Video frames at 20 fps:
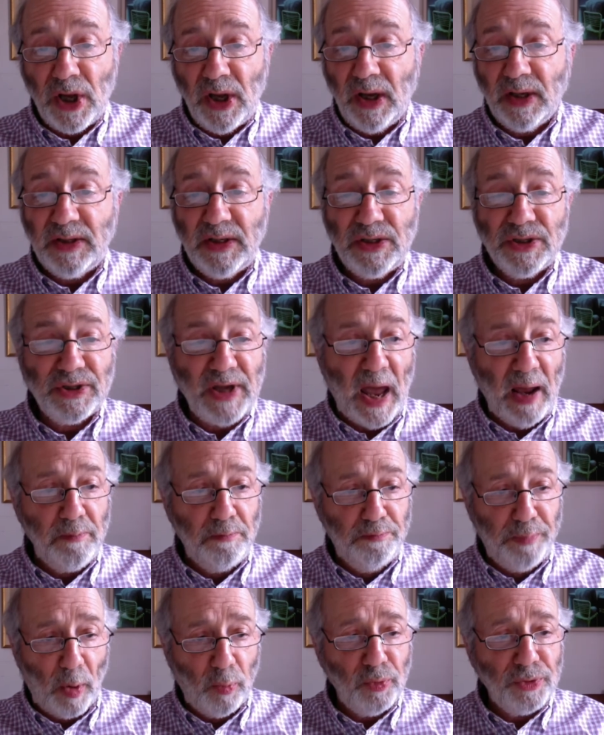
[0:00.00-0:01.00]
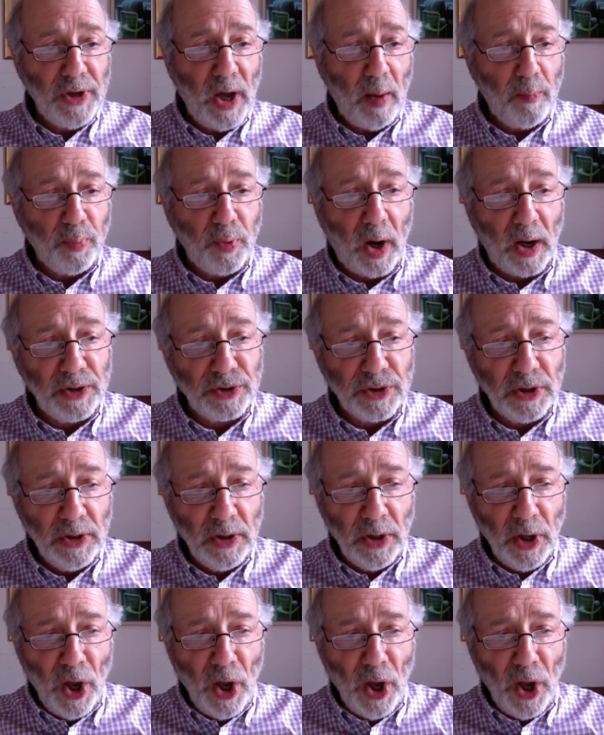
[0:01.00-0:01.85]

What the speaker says: and he sat bolt upright.